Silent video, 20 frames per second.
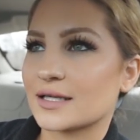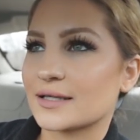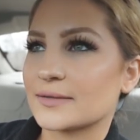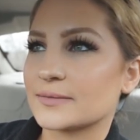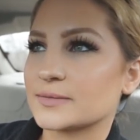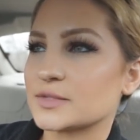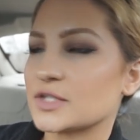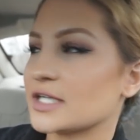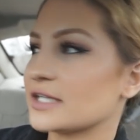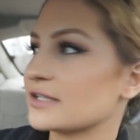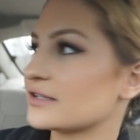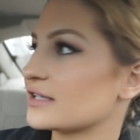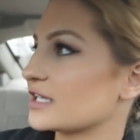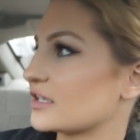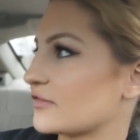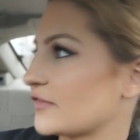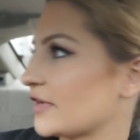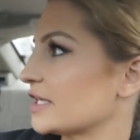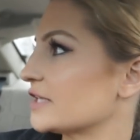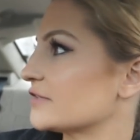And I'm trying to
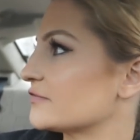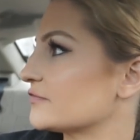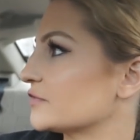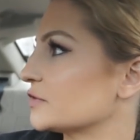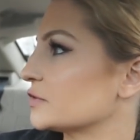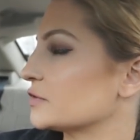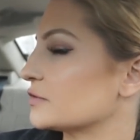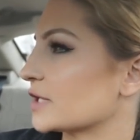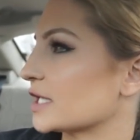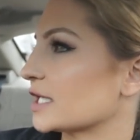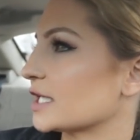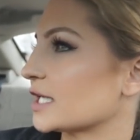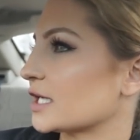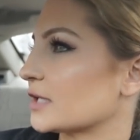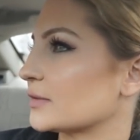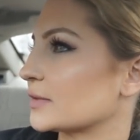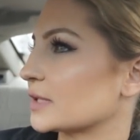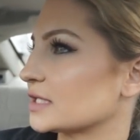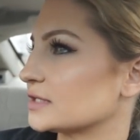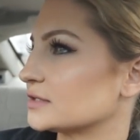think if I have food right
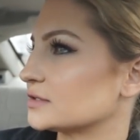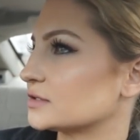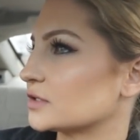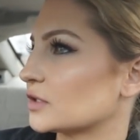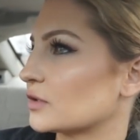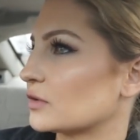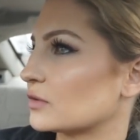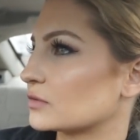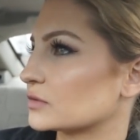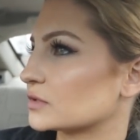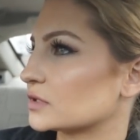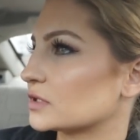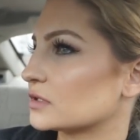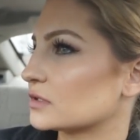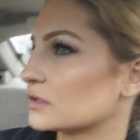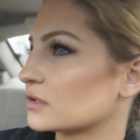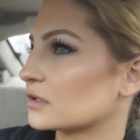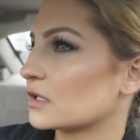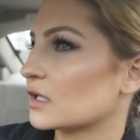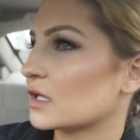now, but I don't.
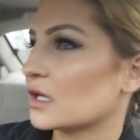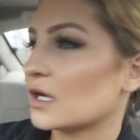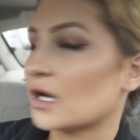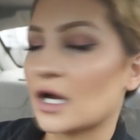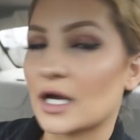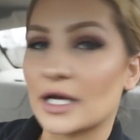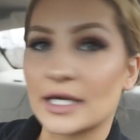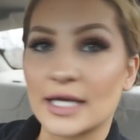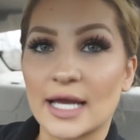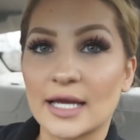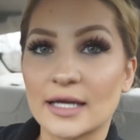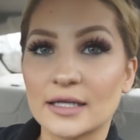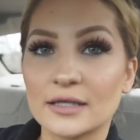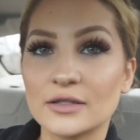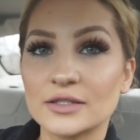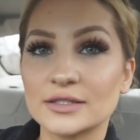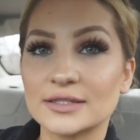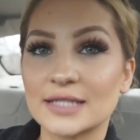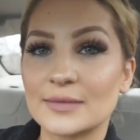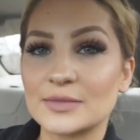All right, I gotta
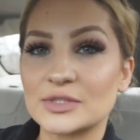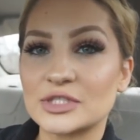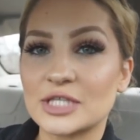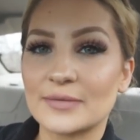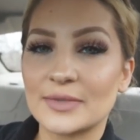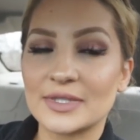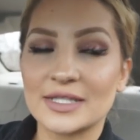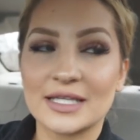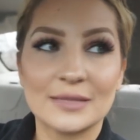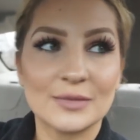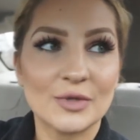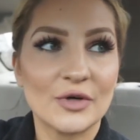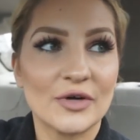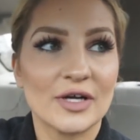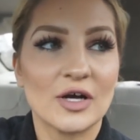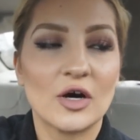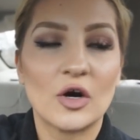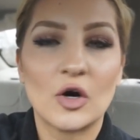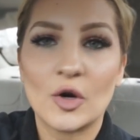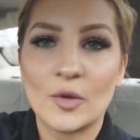go to Stop and Shop and then I'm
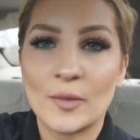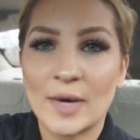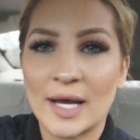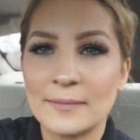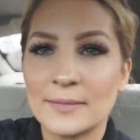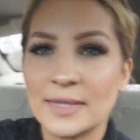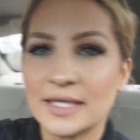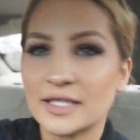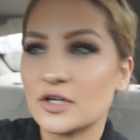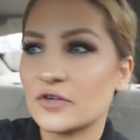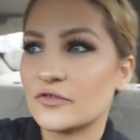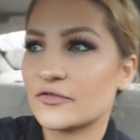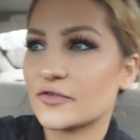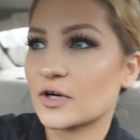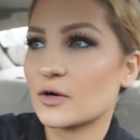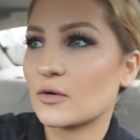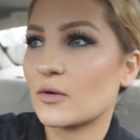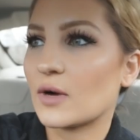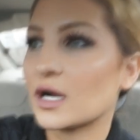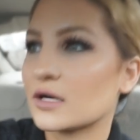going home. I might go
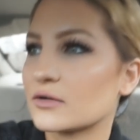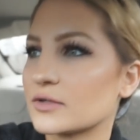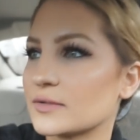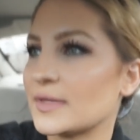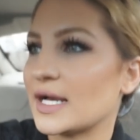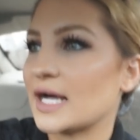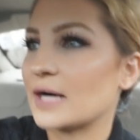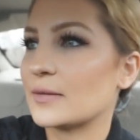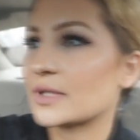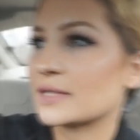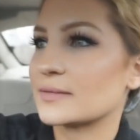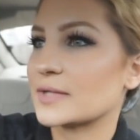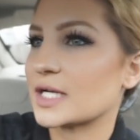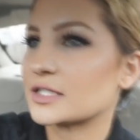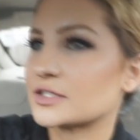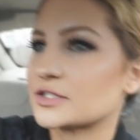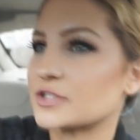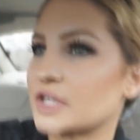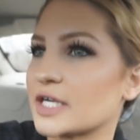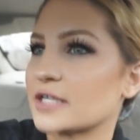for a walk with Mal, but I'm
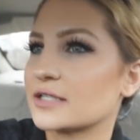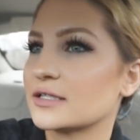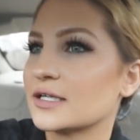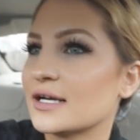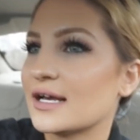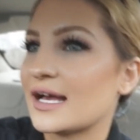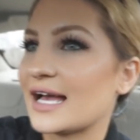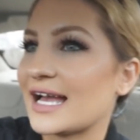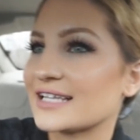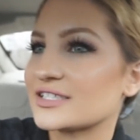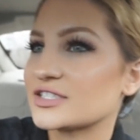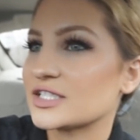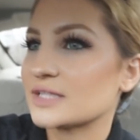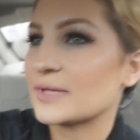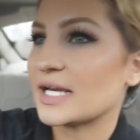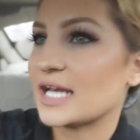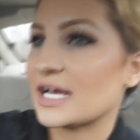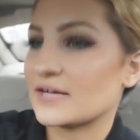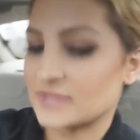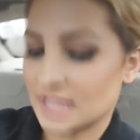not sure. I actually
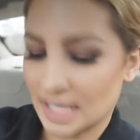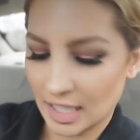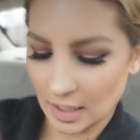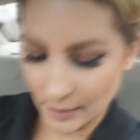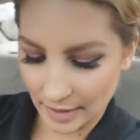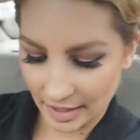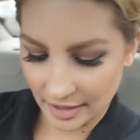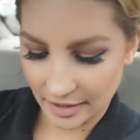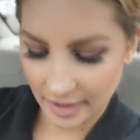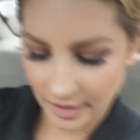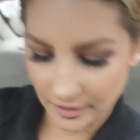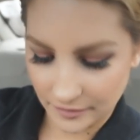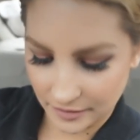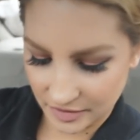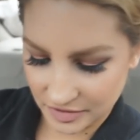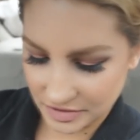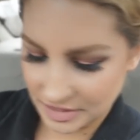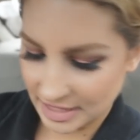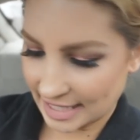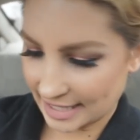might have to help Erica
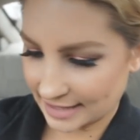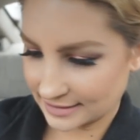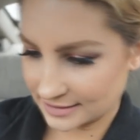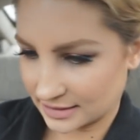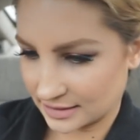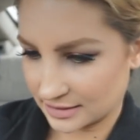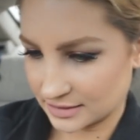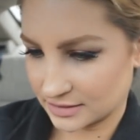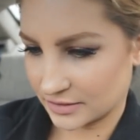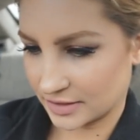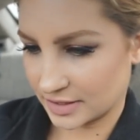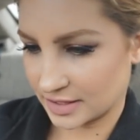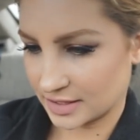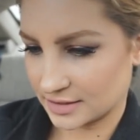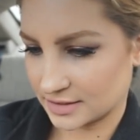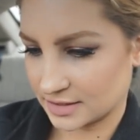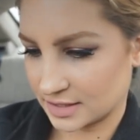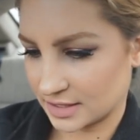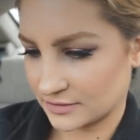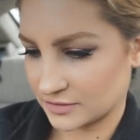with her taxes, so I need
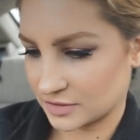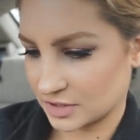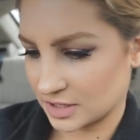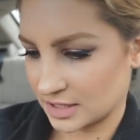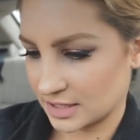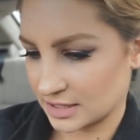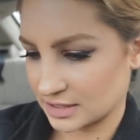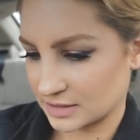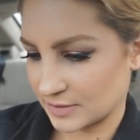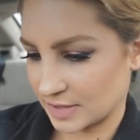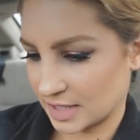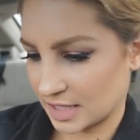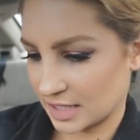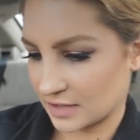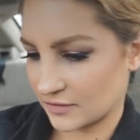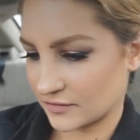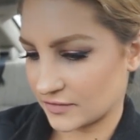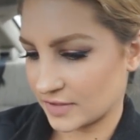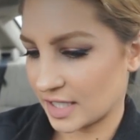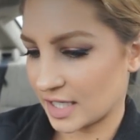to see if she needs me.
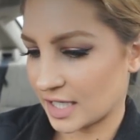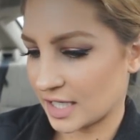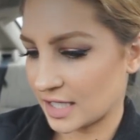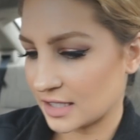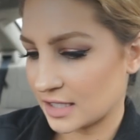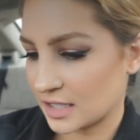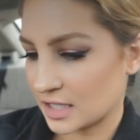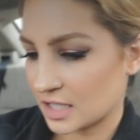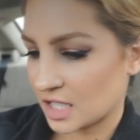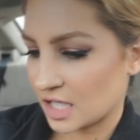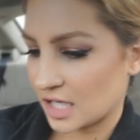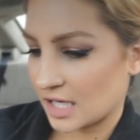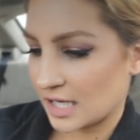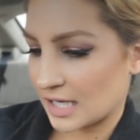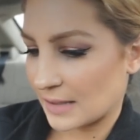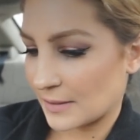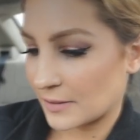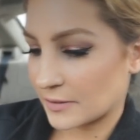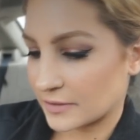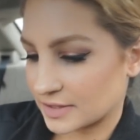If not,
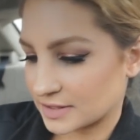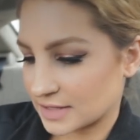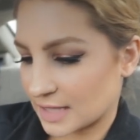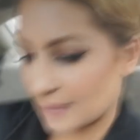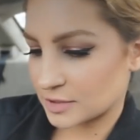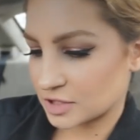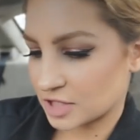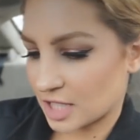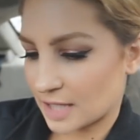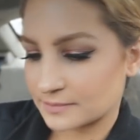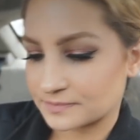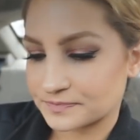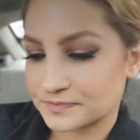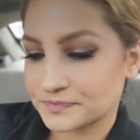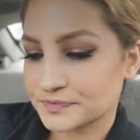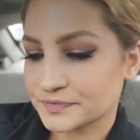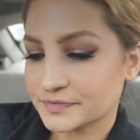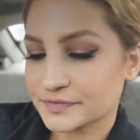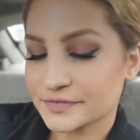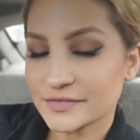I'm going to Stop and Shop.
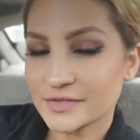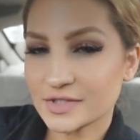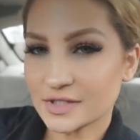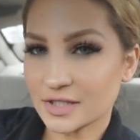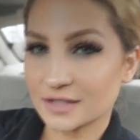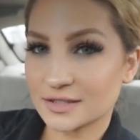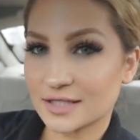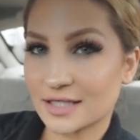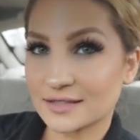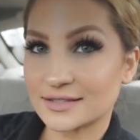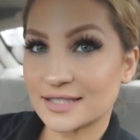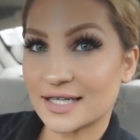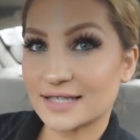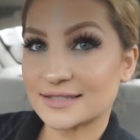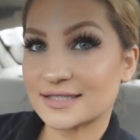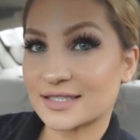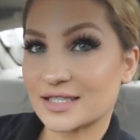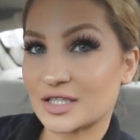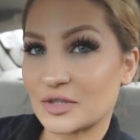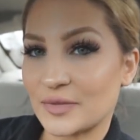I'll talk to you
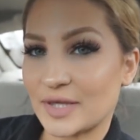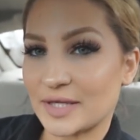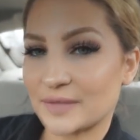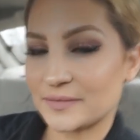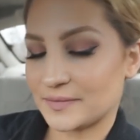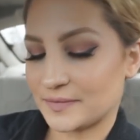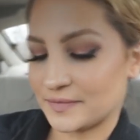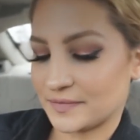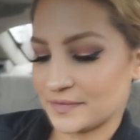guys in a little bit.